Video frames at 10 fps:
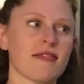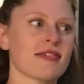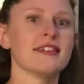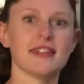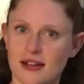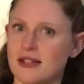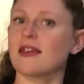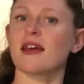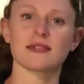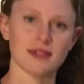
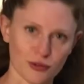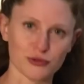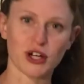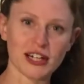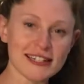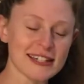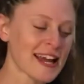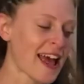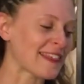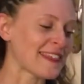day-to-day stuff, right?
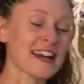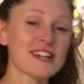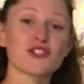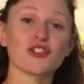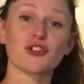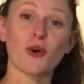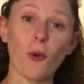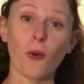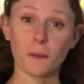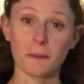That is your
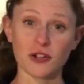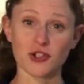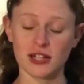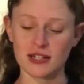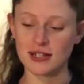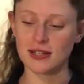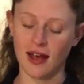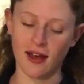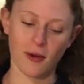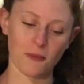core budget.
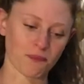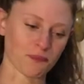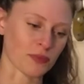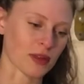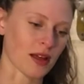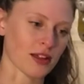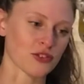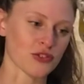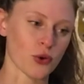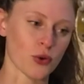And
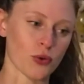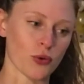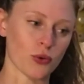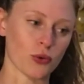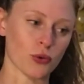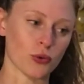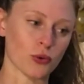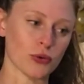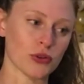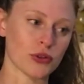
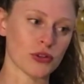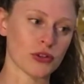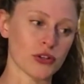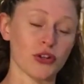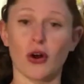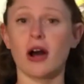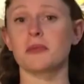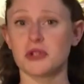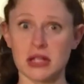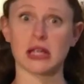so, I'm
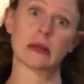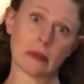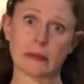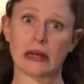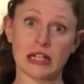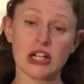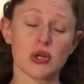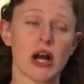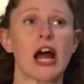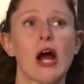just thinking about my quiche
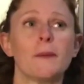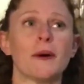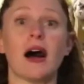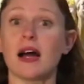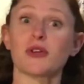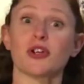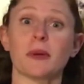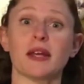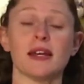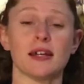right now, but I'm
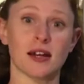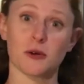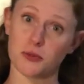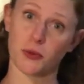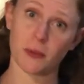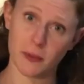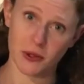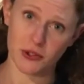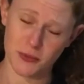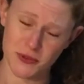European and I was born in
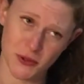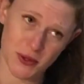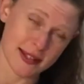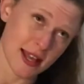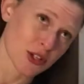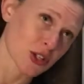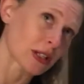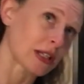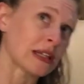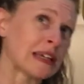Belgium. So
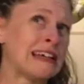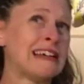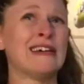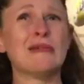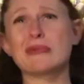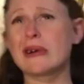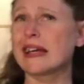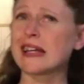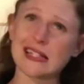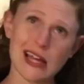essentially,
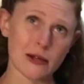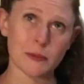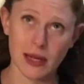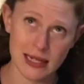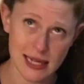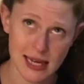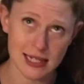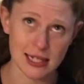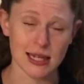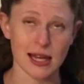breaking down my
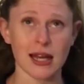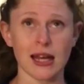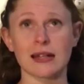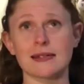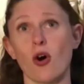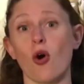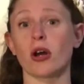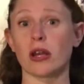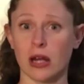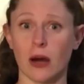day-to-day, it's all
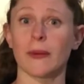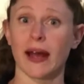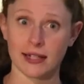gonna come back to